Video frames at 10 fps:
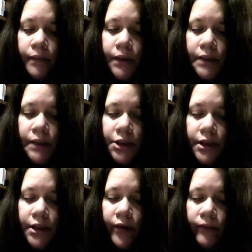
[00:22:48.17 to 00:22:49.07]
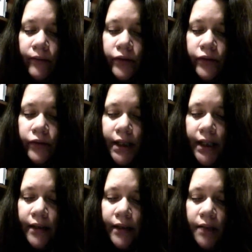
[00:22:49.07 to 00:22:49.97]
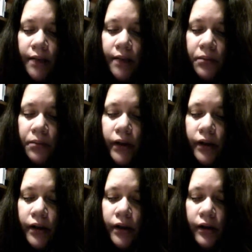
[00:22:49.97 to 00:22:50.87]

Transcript: especially if I were to have taken out that paperwork,